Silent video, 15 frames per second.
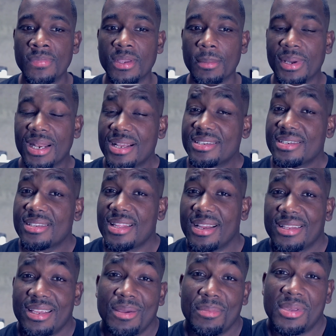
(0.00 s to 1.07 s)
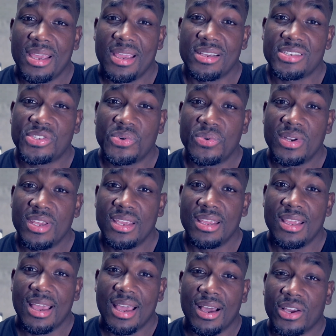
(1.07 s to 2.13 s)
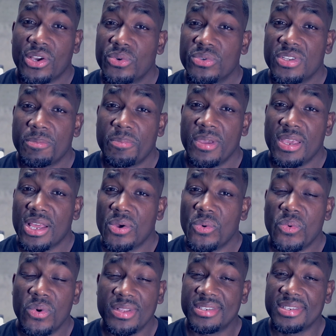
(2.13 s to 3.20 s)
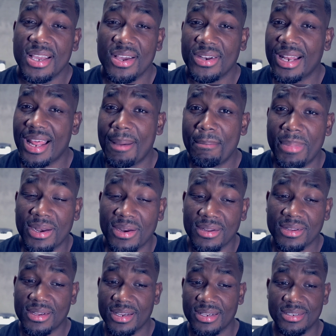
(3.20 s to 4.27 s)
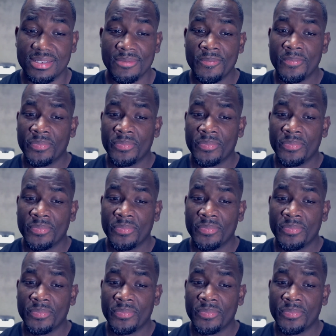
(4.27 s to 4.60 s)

but I just like the MKS-20 acoustic piano 1 sound a lot better, because